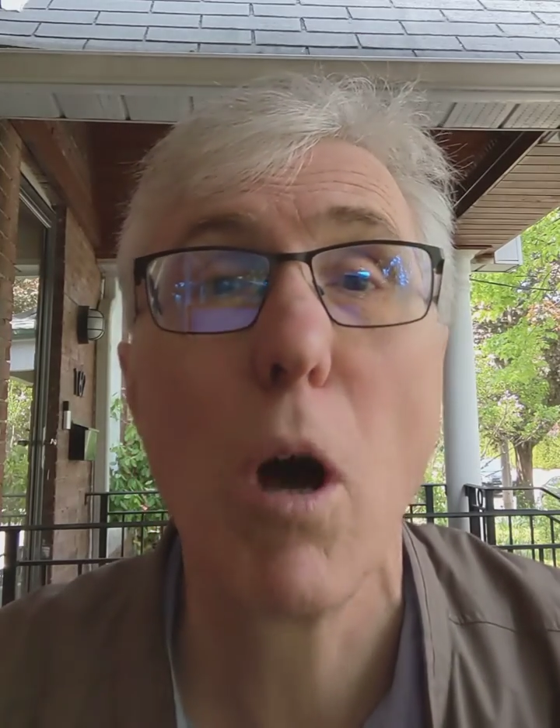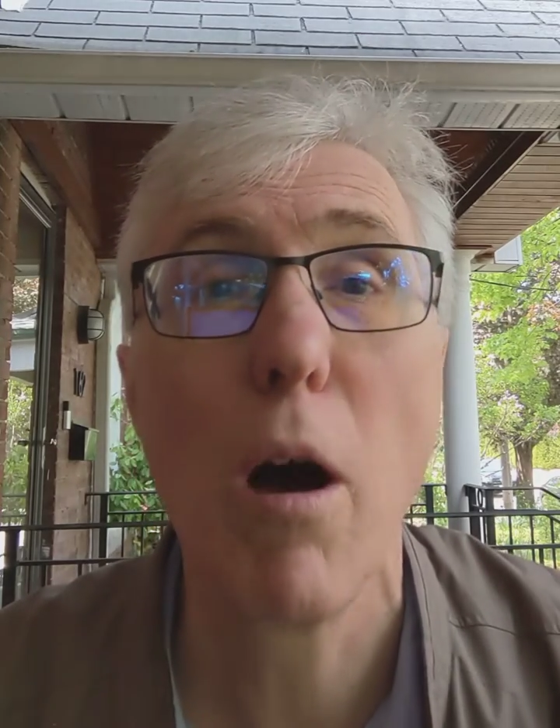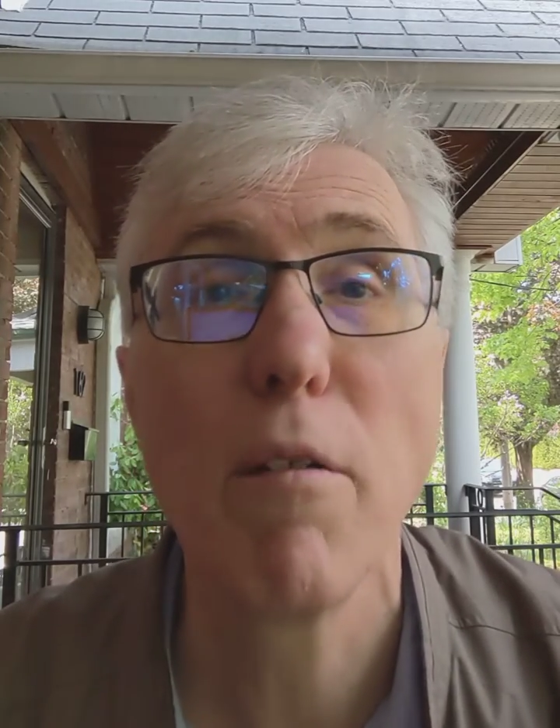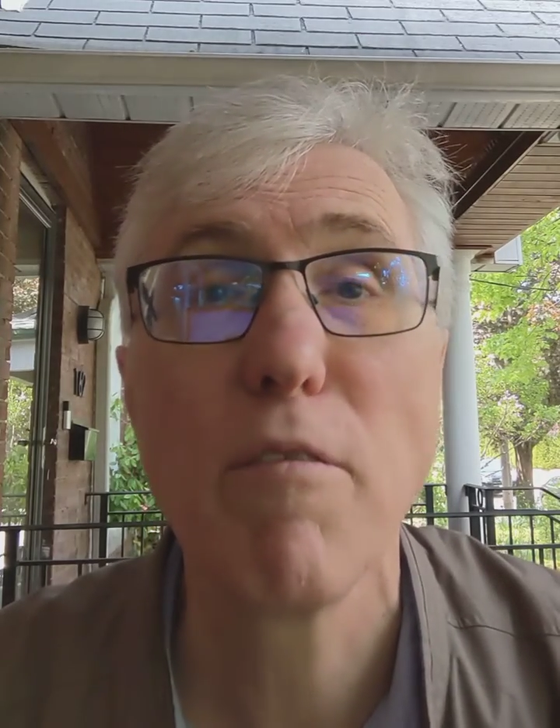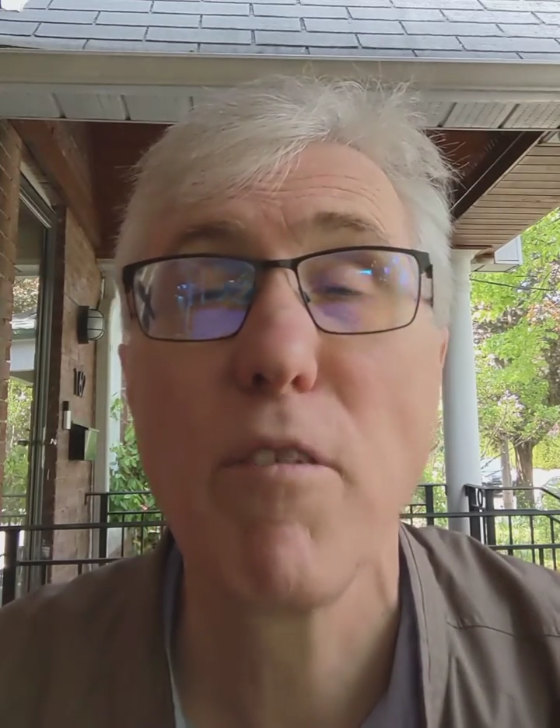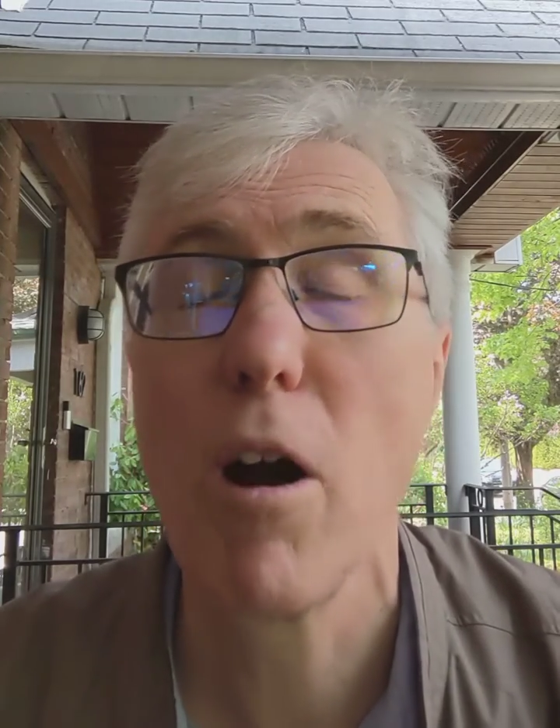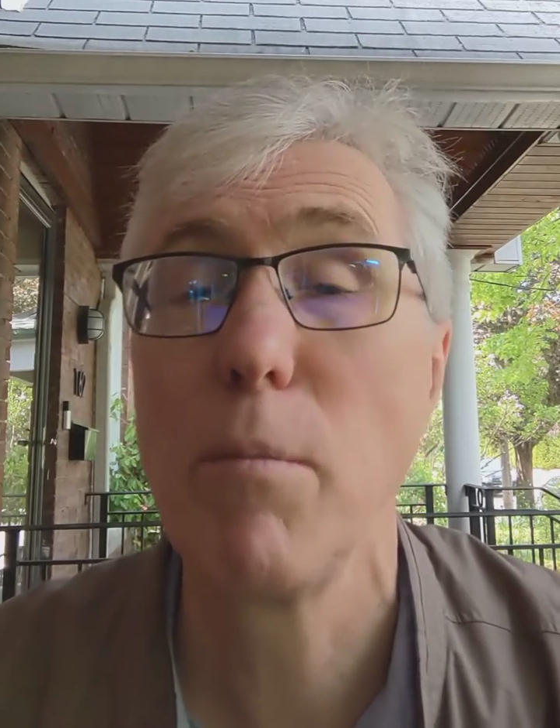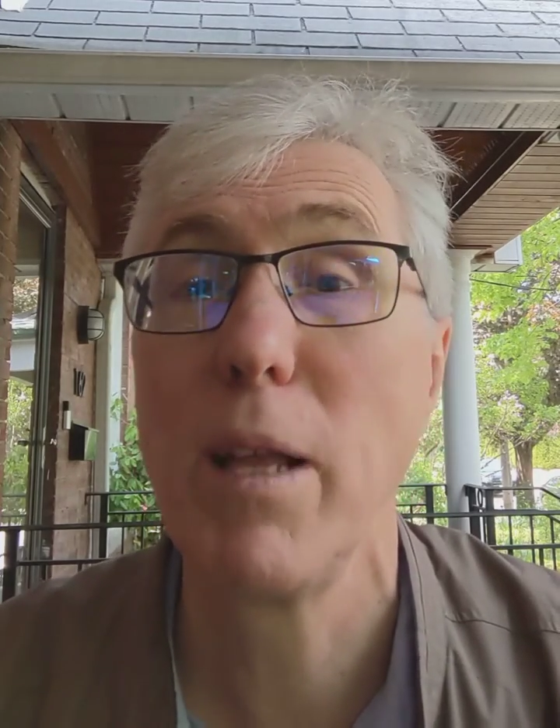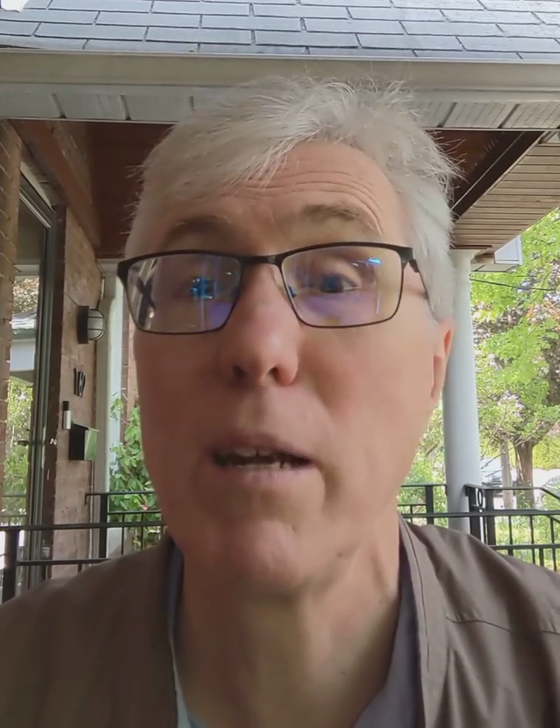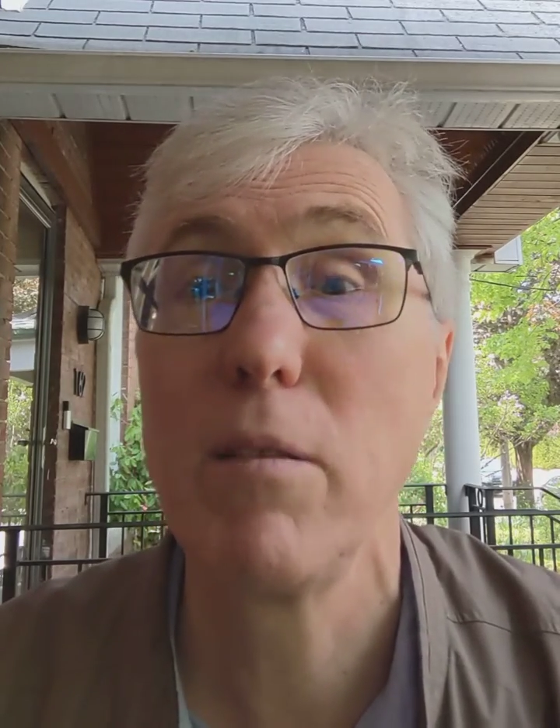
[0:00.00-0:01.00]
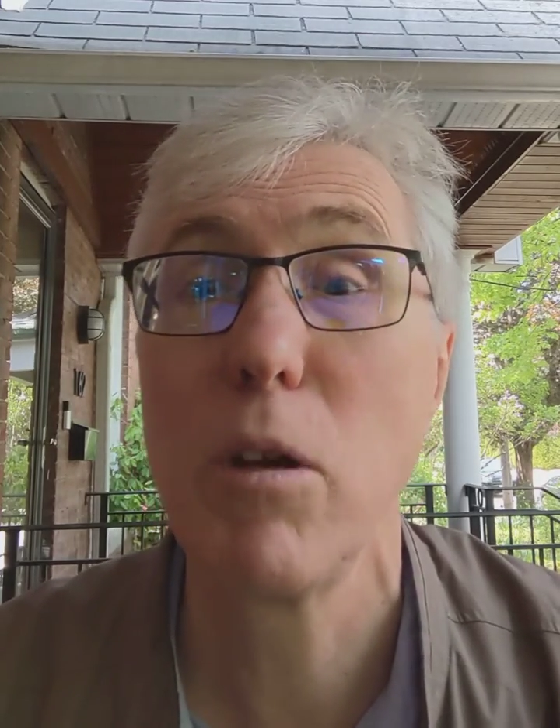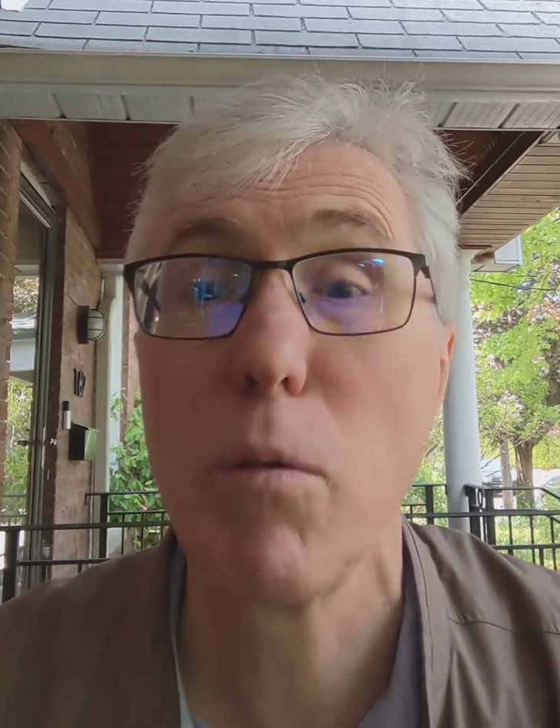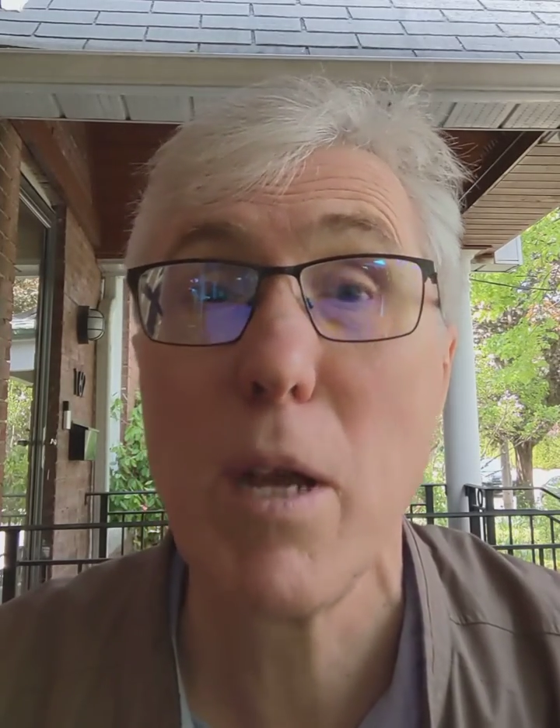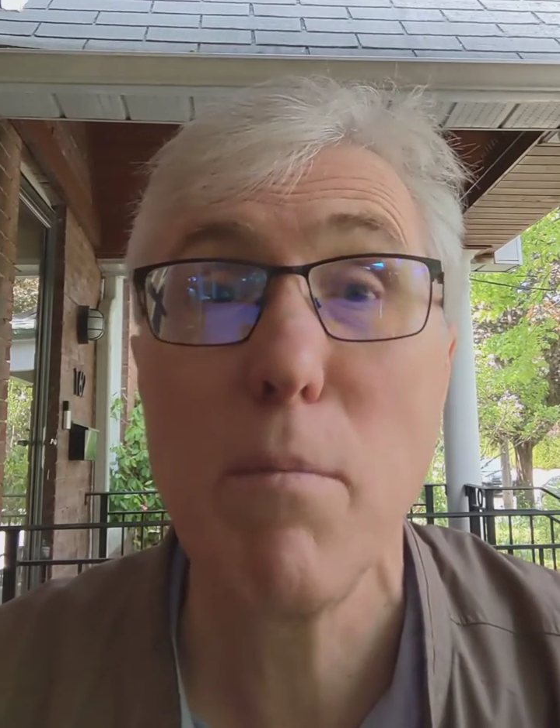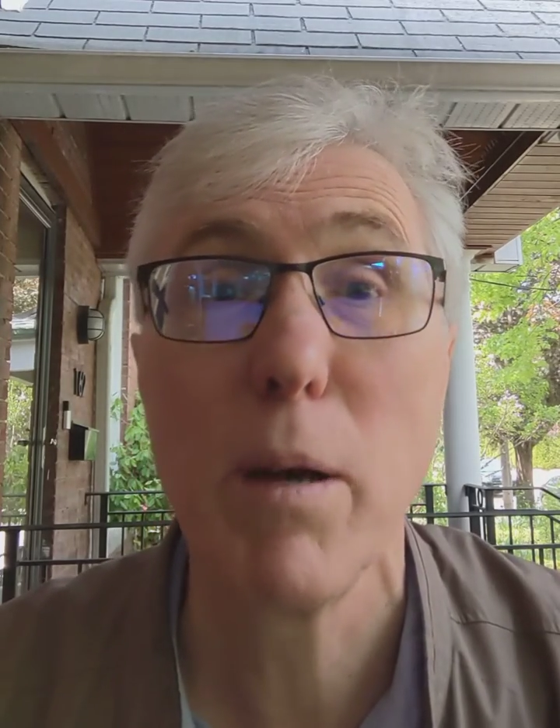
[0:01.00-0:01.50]
on farmland in the
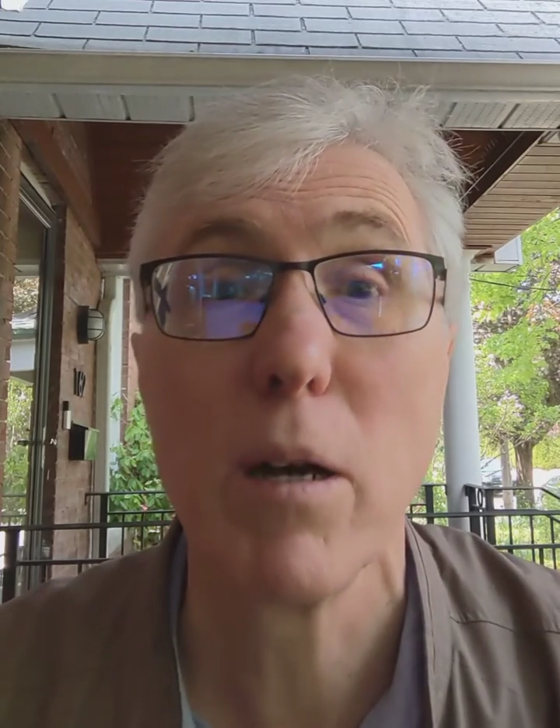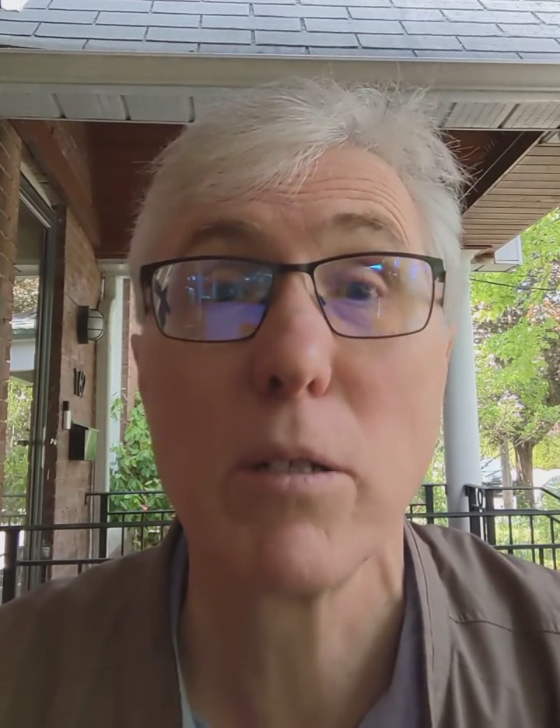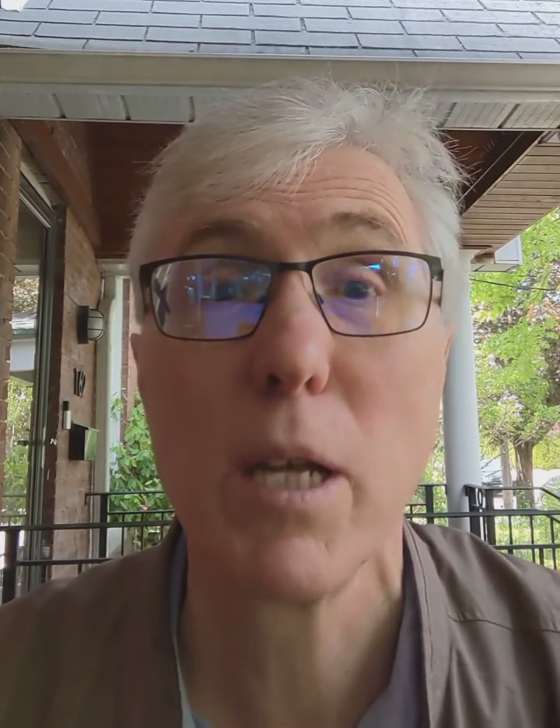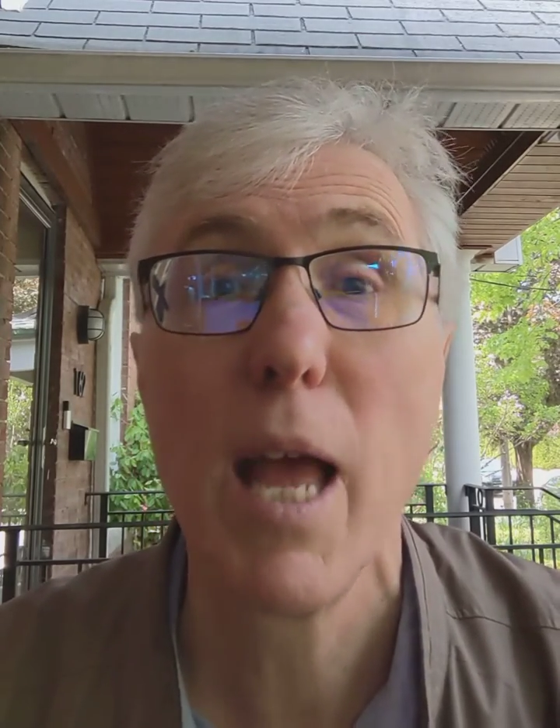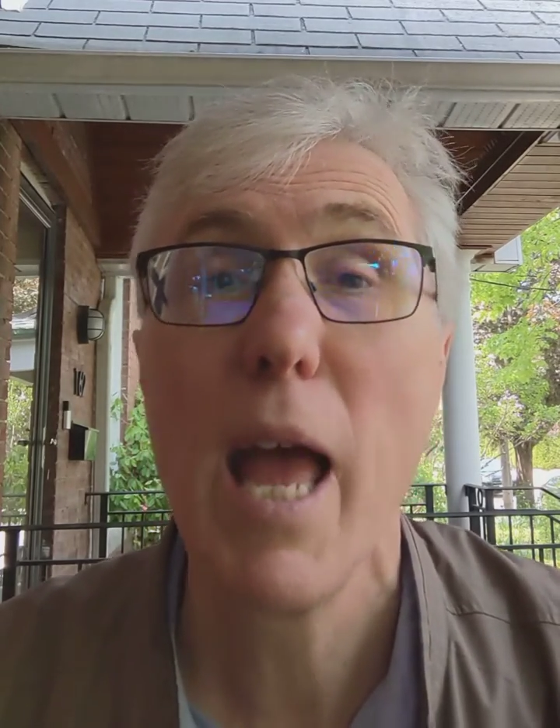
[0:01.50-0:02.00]
Greenbelt?